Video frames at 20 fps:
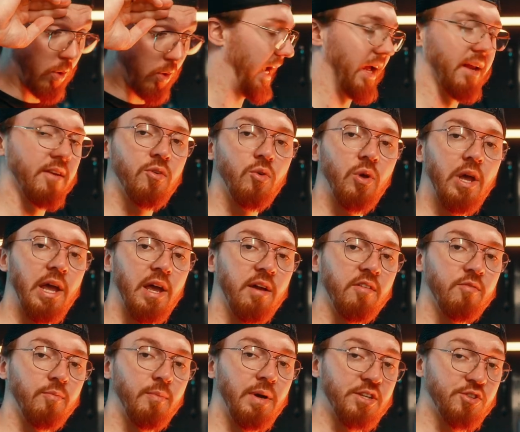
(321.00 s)
And you
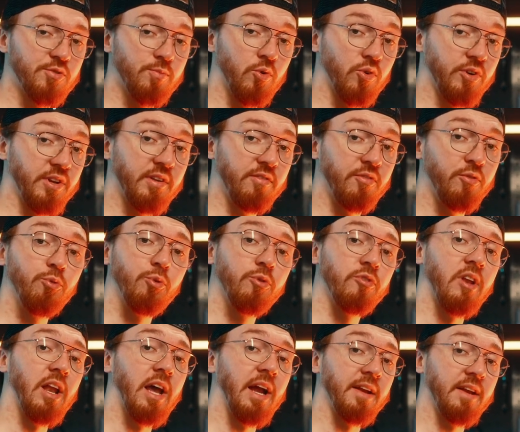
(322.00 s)
have much more diffused
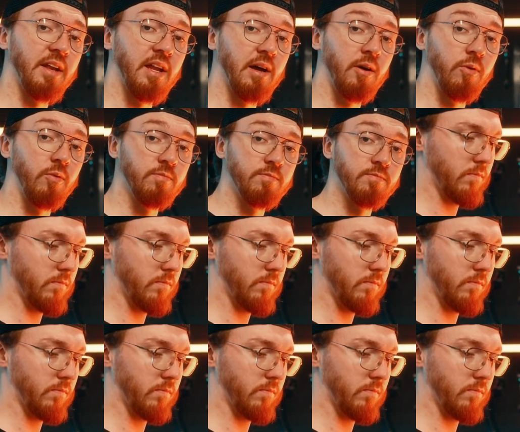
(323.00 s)
light now.